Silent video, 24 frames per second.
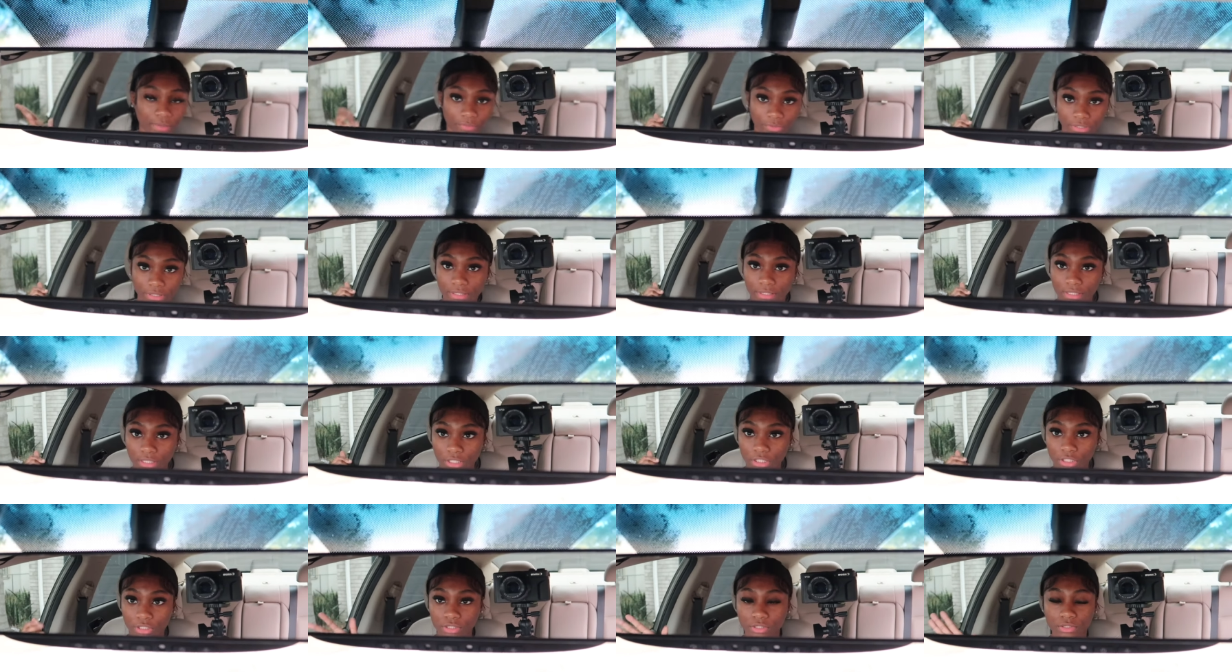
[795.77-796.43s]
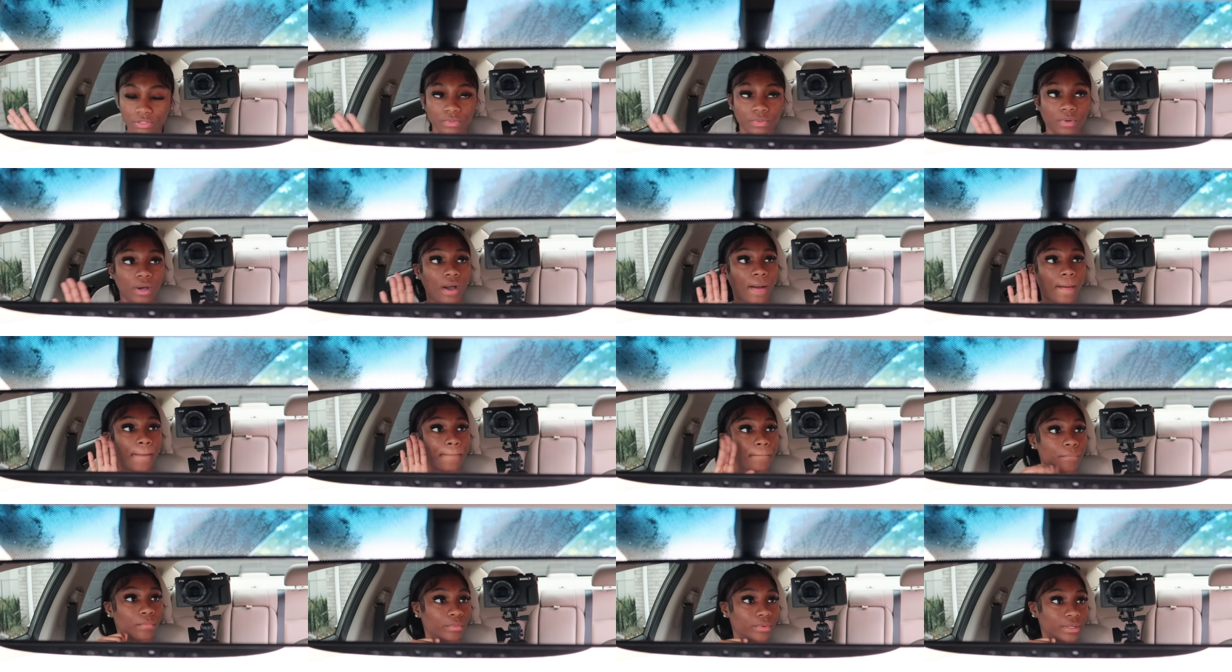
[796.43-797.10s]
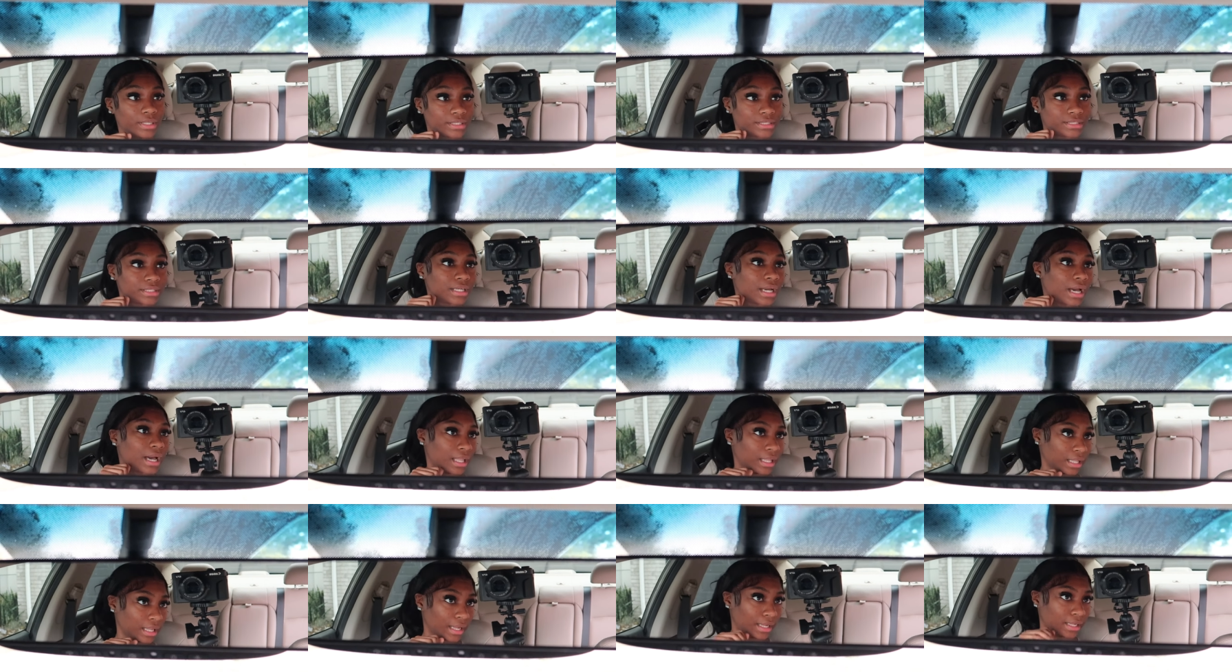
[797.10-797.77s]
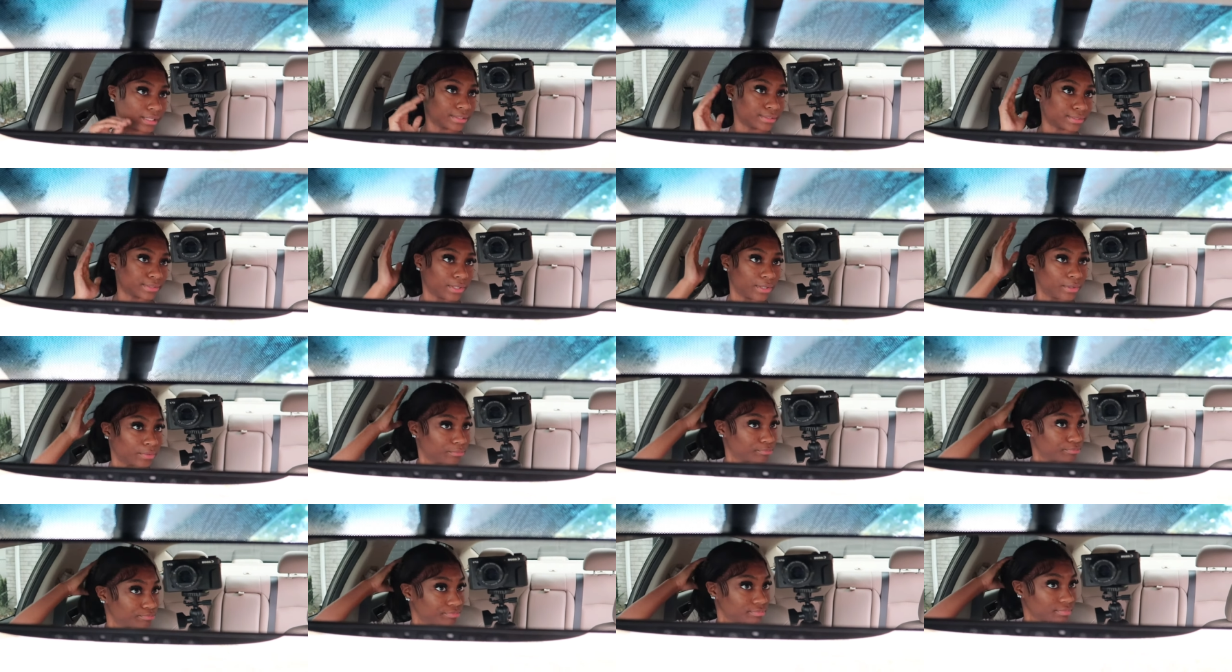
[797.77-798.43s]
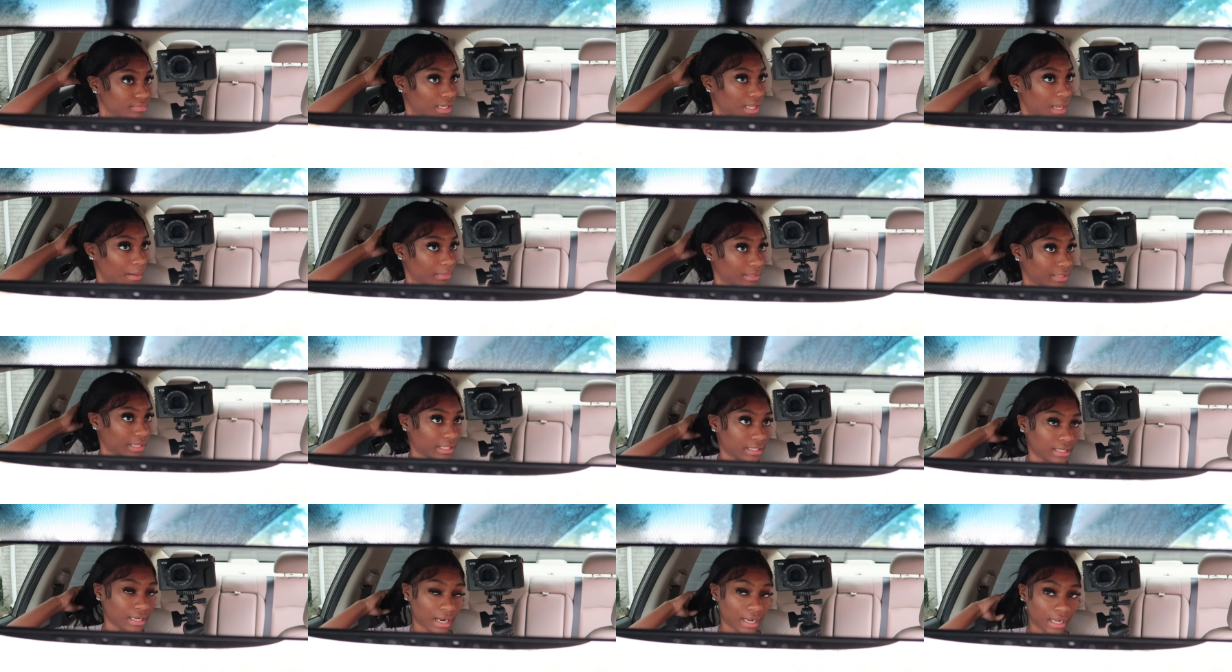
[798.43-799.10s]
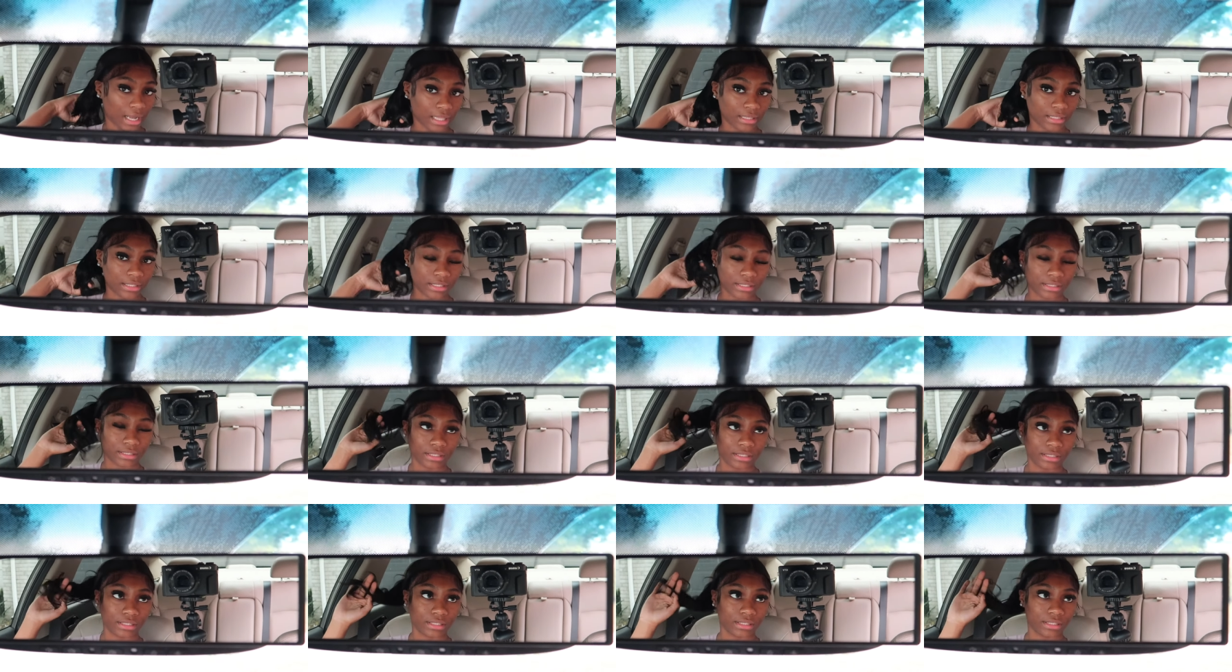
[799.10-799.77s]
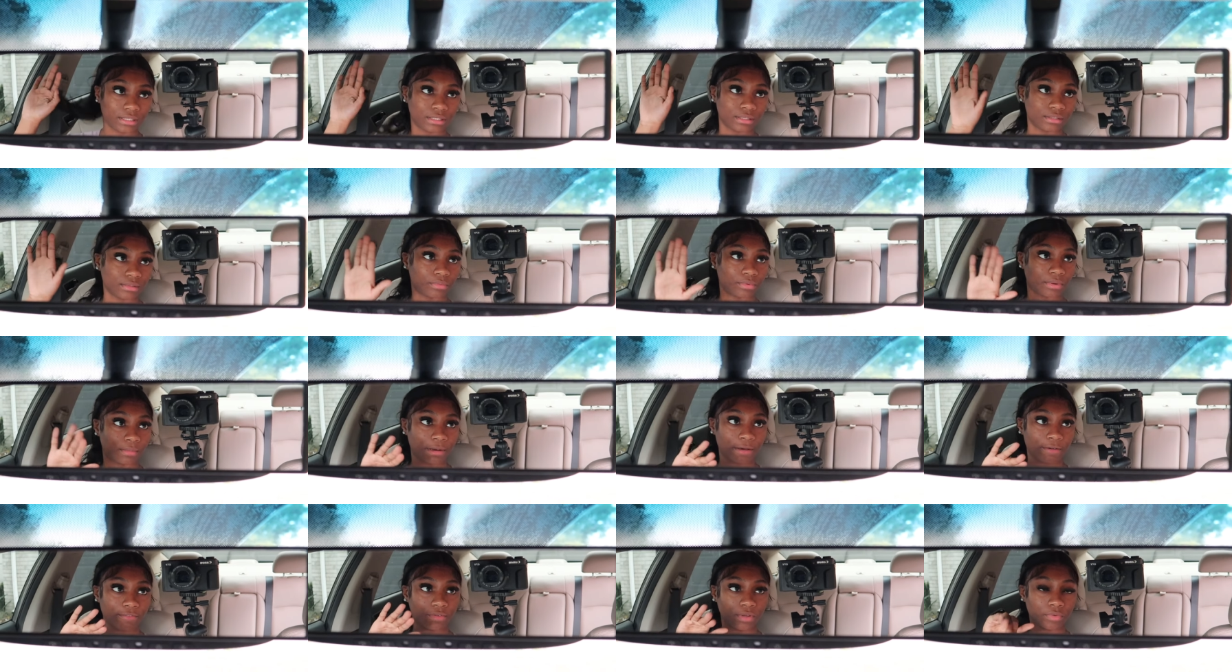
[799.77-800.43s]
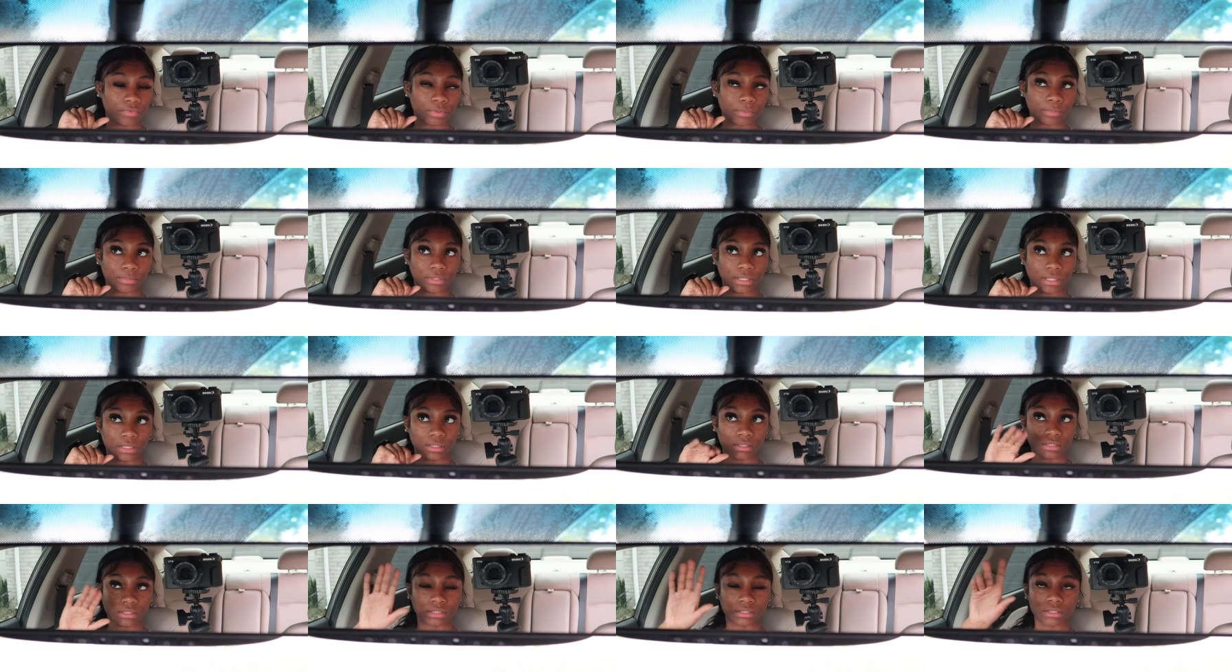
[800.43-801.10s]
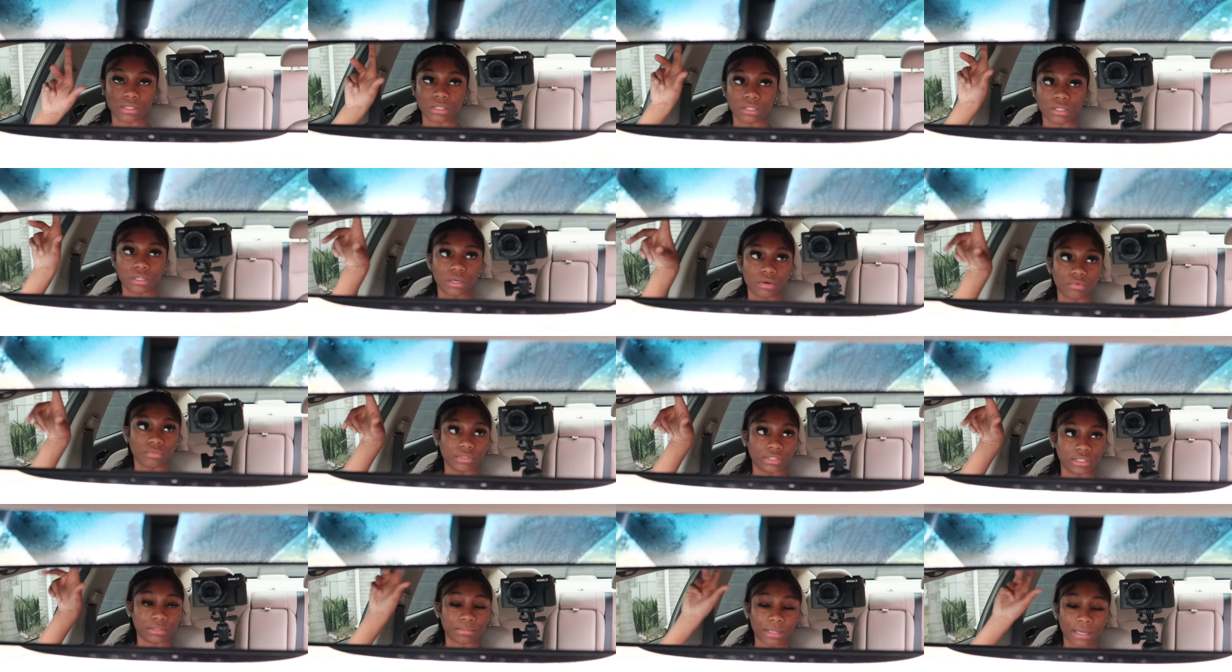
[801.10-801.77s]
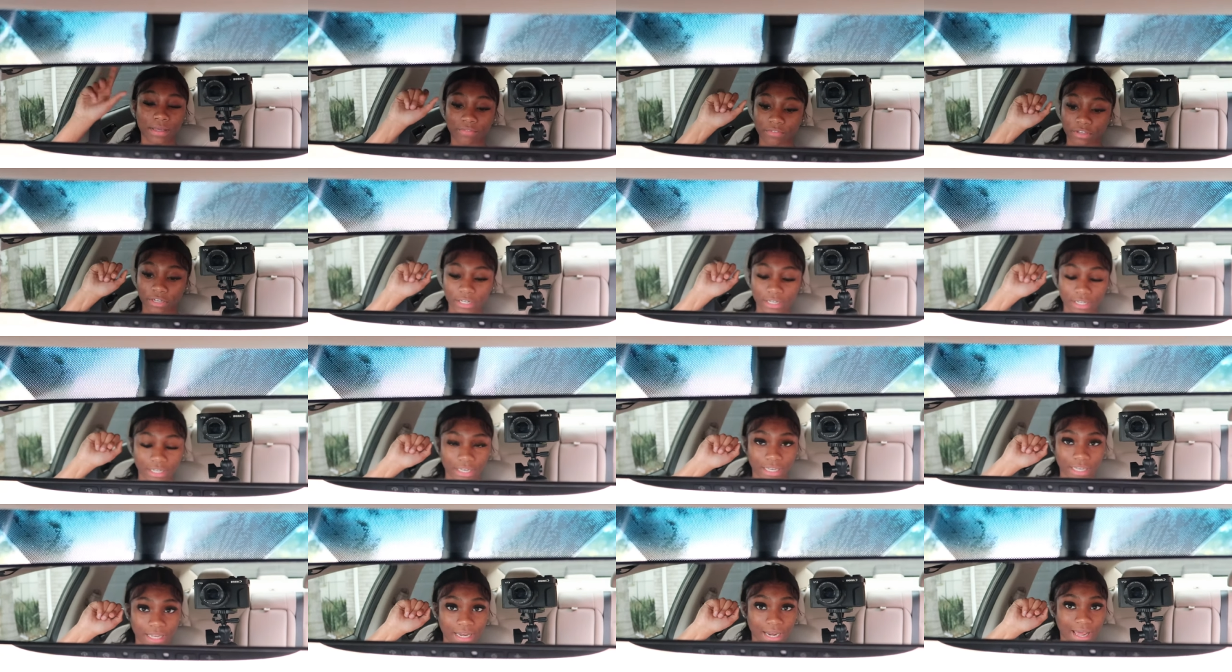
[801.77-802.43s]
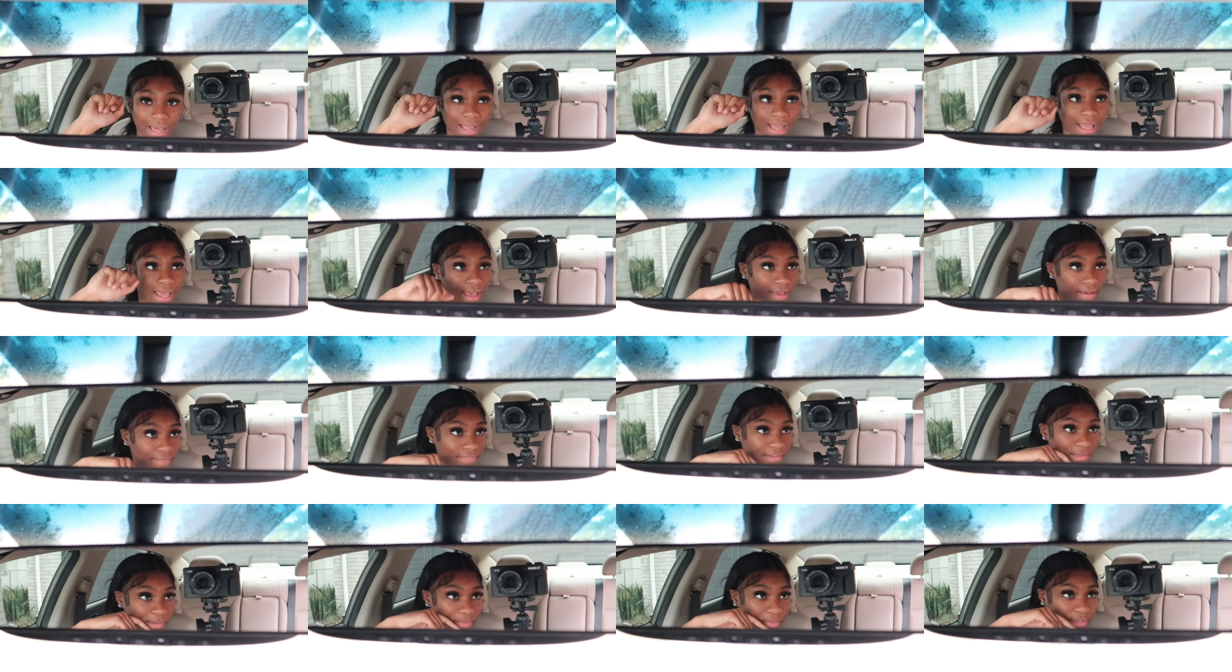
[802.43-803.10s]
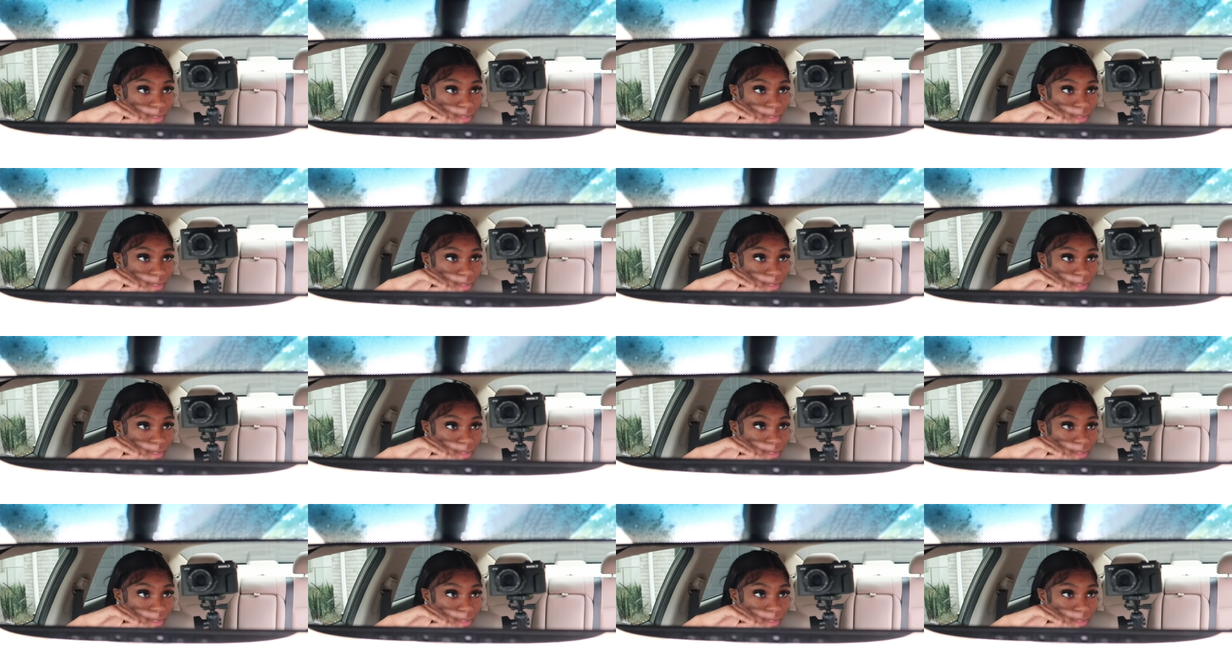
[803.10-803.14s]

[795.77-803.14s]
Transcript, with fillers: really needed to which i like so I'm glad that I got this. This is one of my favorite things along with my vanity that I have up